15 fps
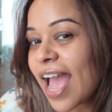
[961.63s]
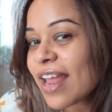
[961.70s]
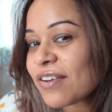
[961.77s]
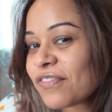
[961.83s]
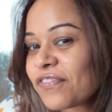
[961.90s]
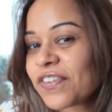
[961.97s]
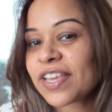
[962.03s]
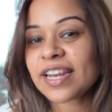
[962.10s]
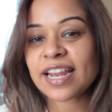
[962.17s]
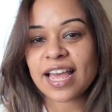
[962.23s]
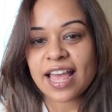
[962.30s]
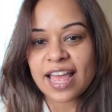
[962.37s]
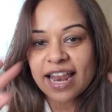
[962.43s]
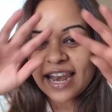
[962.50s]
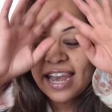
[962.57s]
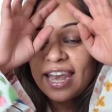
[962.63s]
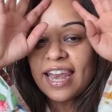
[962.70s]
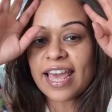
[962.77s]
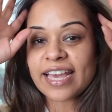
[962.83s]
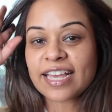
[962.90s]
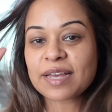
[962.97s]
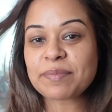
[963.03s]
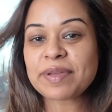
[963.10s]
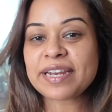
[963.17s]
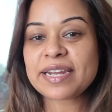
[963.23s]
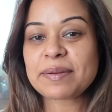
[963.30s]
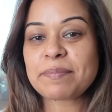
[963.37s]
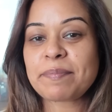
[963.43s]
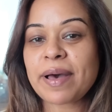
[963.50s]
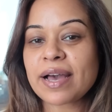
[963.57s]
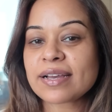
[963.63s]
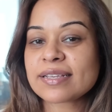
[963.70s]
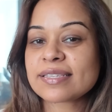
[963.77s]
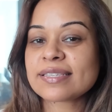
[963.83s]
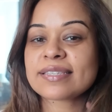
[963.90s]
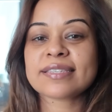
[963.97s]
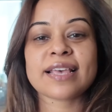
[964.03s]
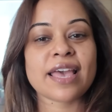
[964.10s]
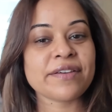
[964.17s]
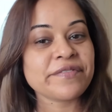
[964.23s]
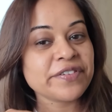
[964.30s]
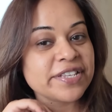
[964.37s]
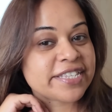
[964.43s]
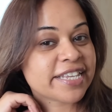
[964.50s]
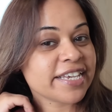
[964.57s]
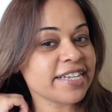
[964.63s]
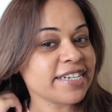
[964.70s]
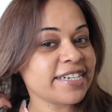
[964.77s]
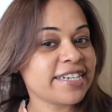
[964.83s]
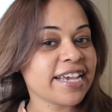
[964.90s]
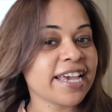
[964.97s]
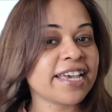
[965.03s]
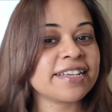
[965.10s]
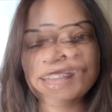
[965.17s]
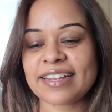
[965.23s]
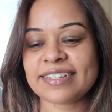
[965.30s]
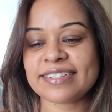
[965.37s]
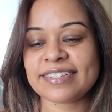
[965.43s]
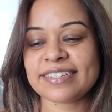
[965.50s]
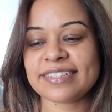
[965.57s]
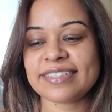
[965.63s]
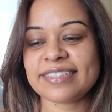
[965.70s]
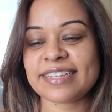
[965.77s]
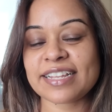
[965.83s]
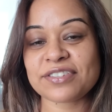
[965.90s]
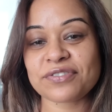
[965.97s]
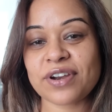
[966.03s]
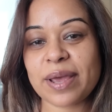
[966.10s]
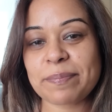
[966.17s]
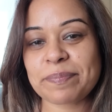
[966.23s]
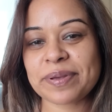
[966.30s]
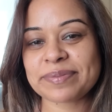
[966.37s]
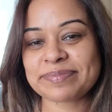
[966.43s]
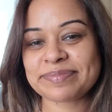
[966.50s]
and feel like $1,000,000 every single day. And that's a wrap.